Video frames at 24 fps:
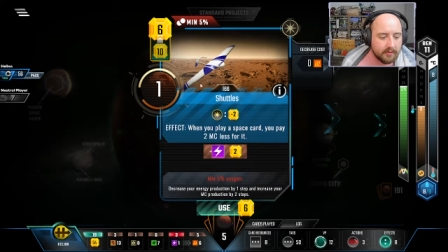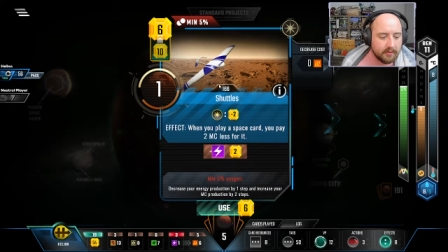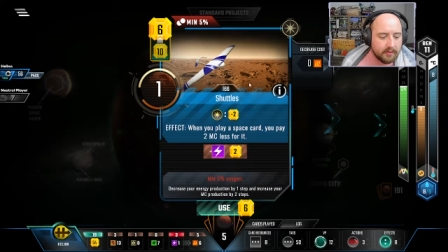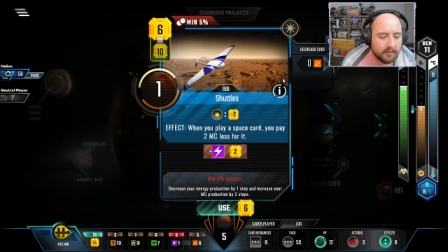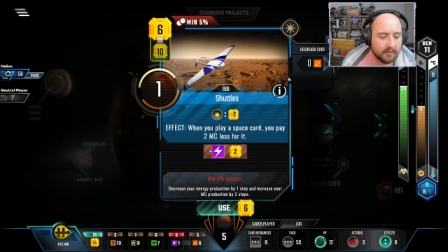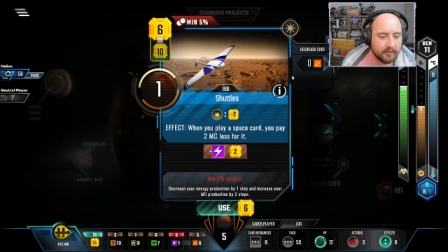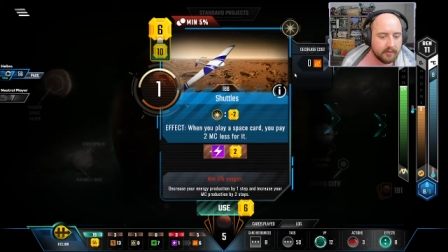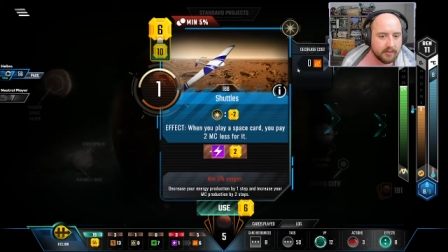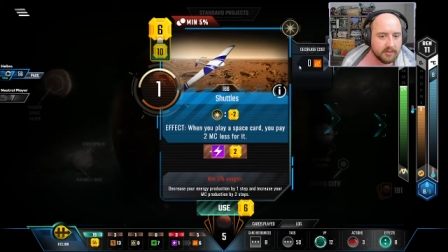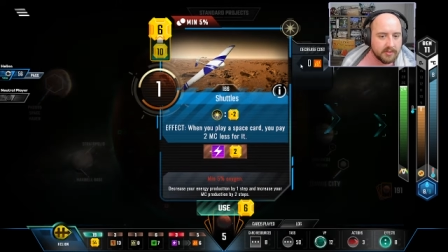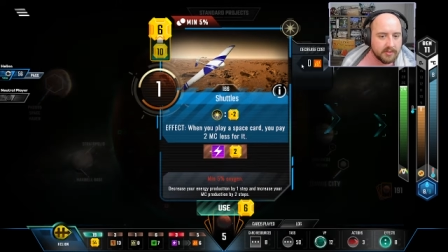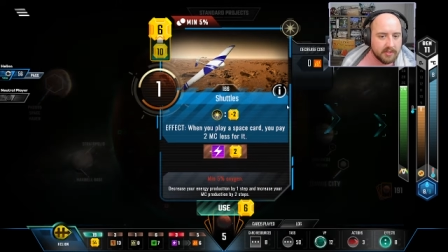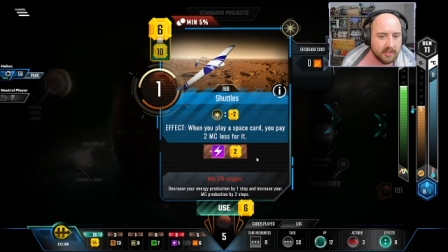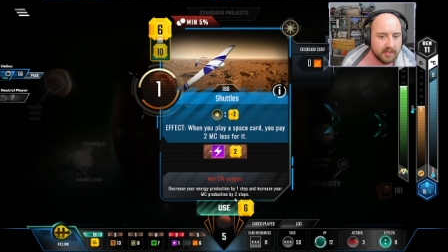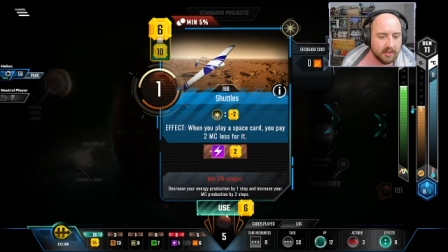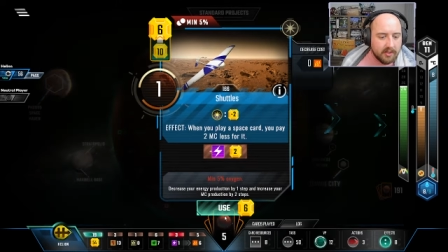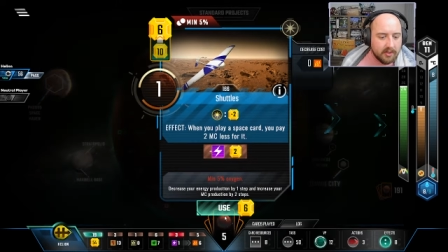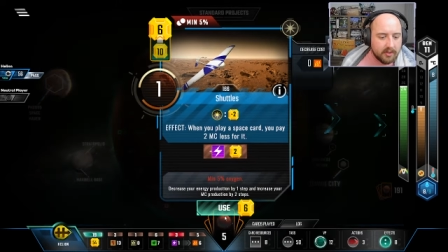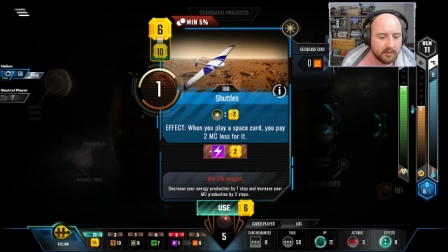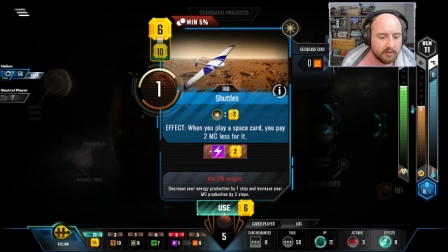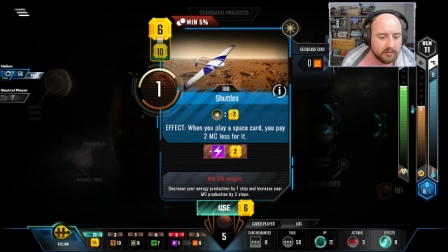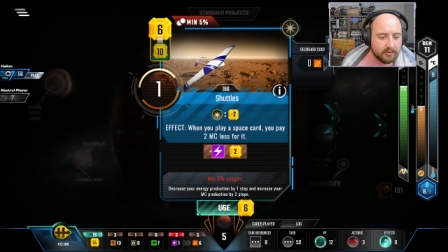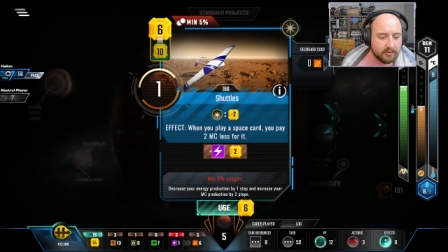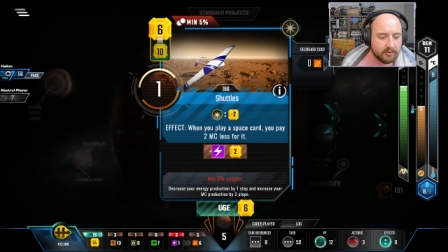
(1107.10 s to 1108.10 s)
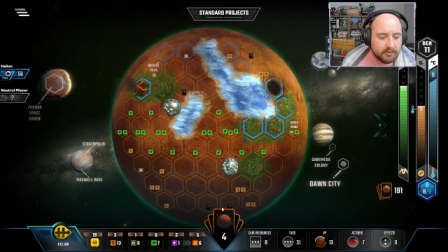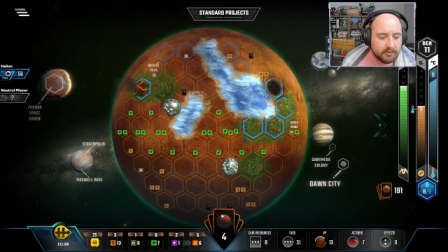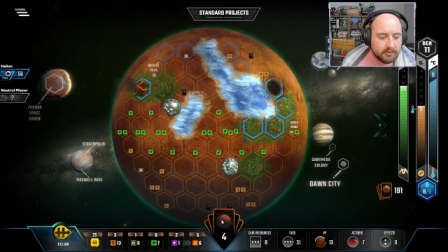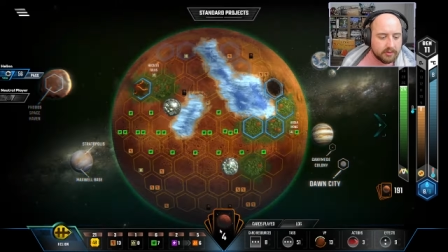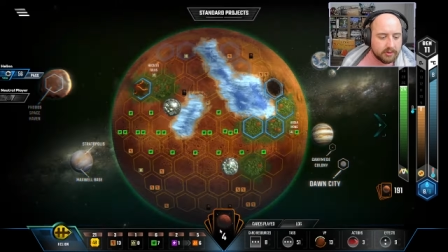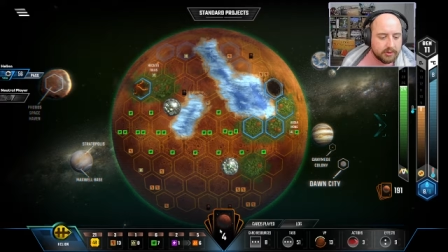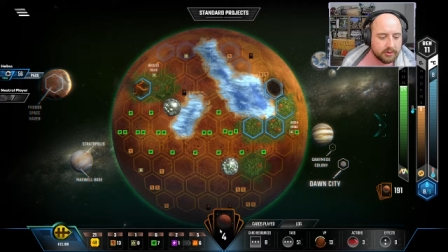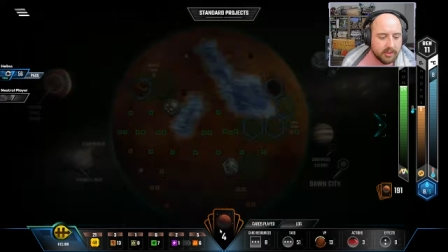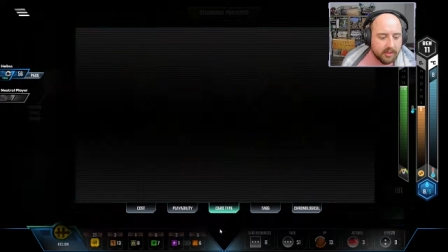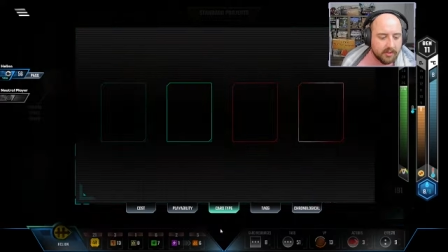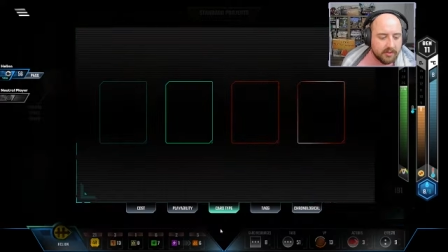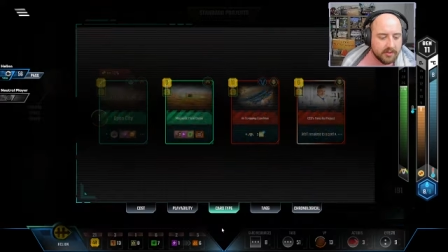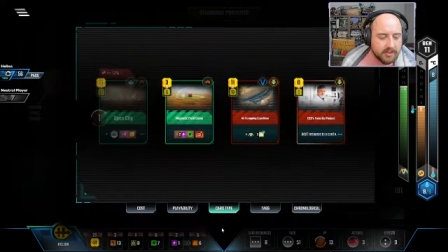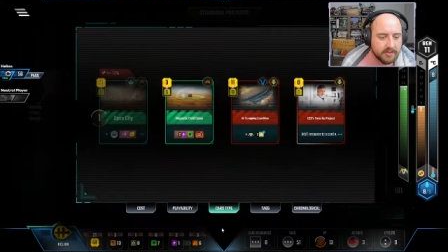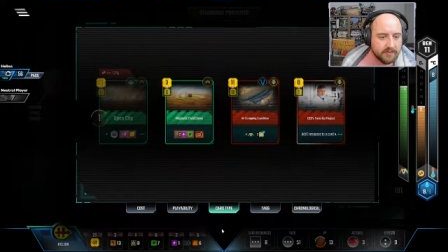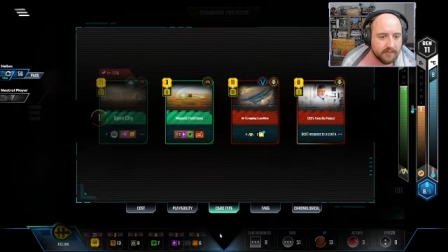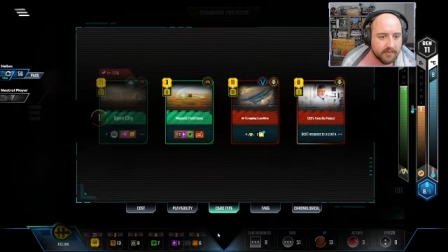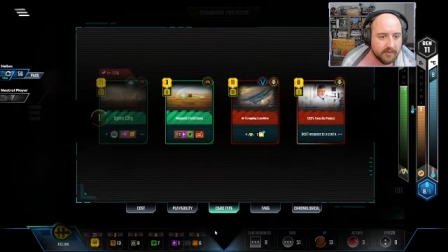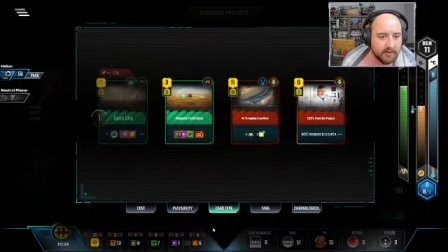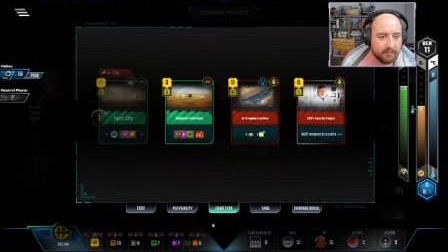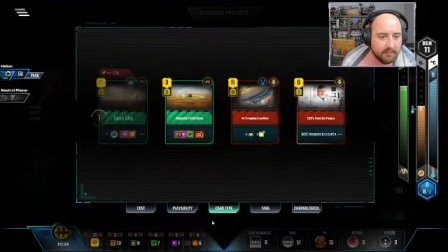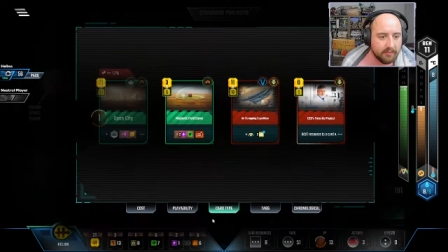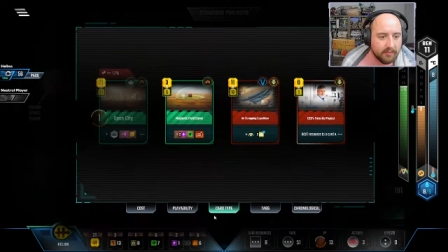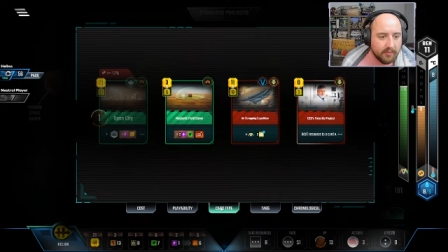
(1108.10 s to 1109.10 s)
Let's get our shuttles for
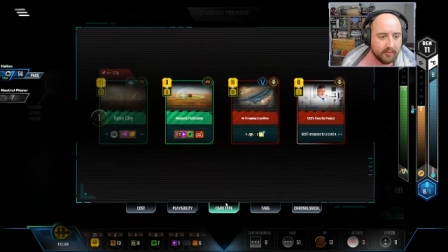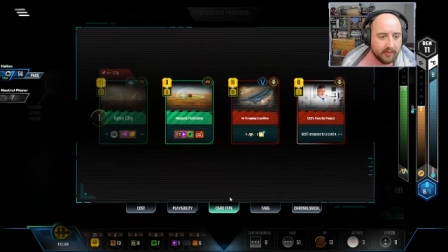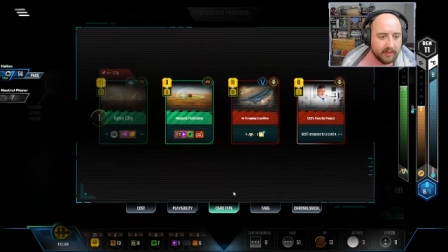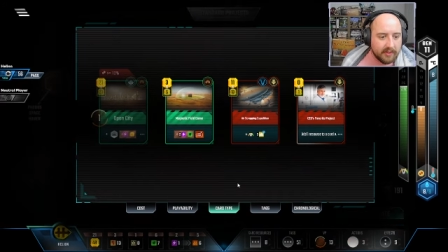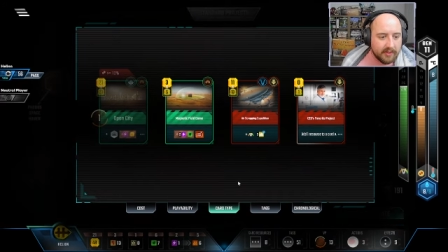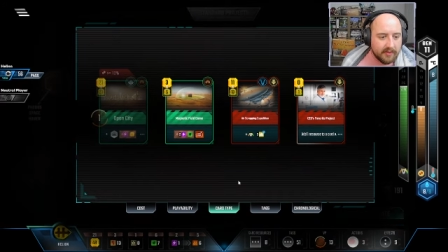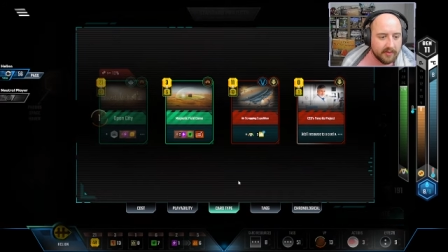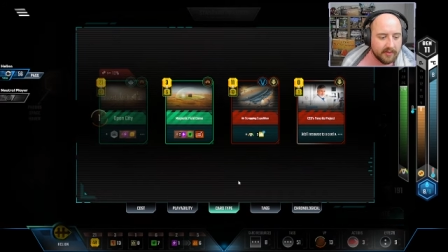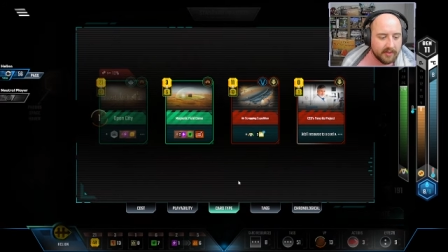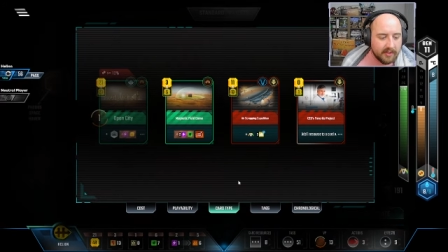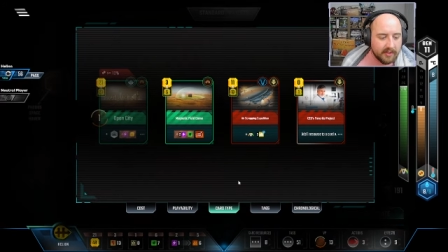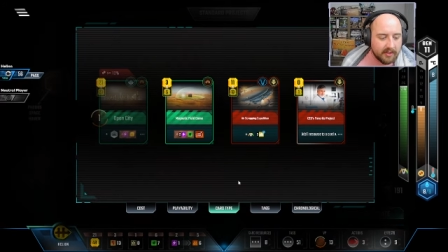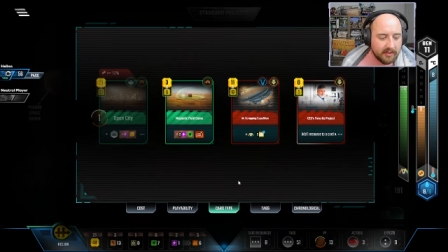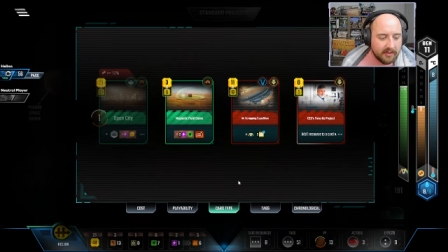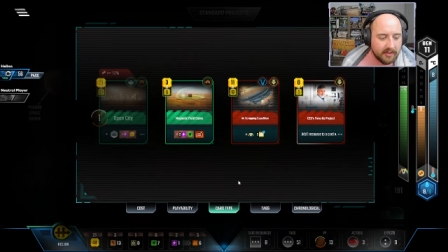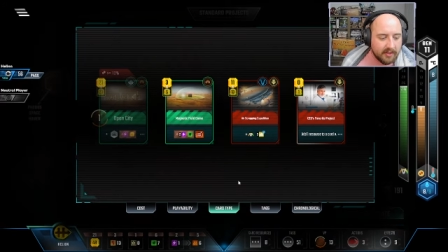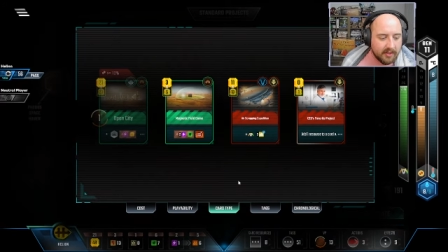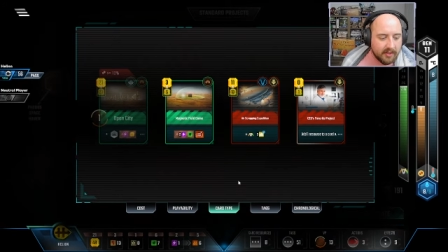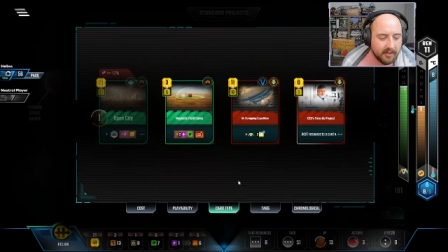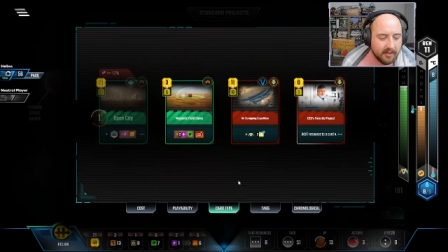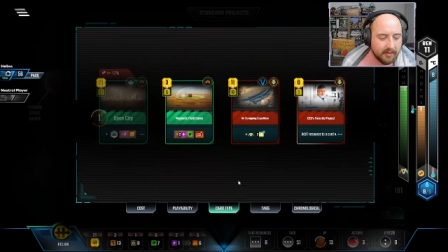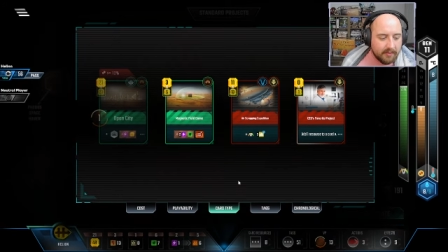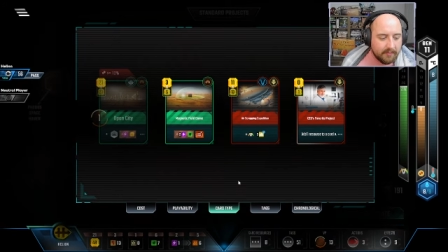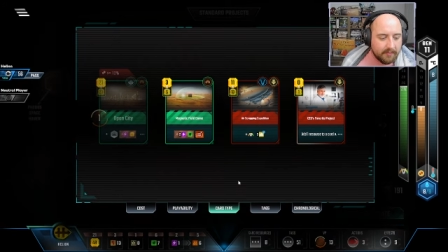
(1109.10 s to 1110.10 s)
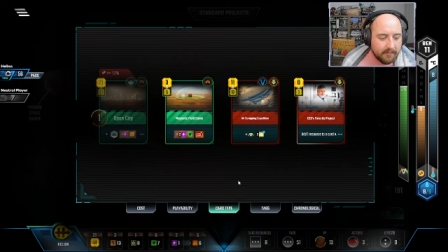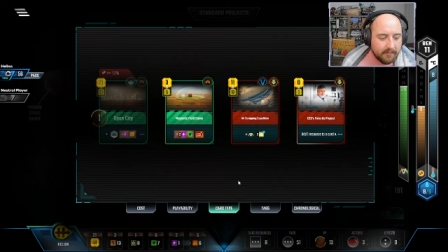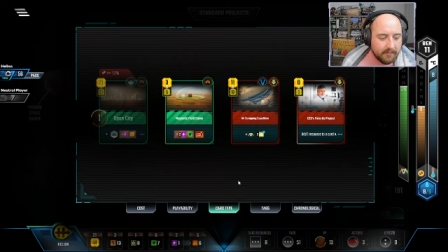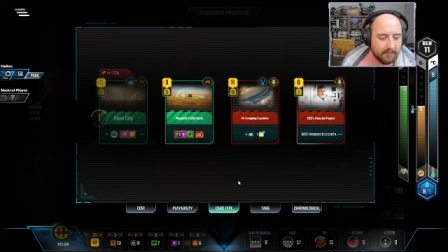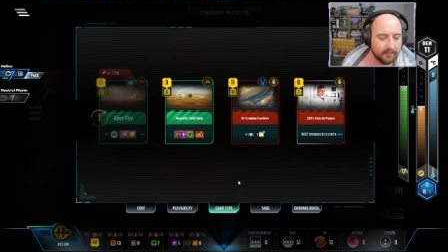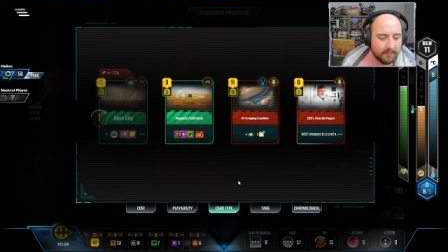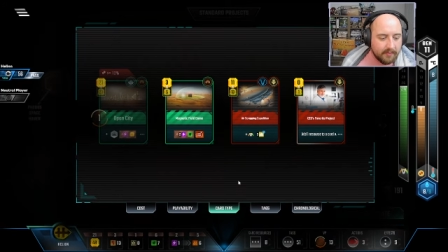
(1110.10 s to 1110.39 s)
the point and the income.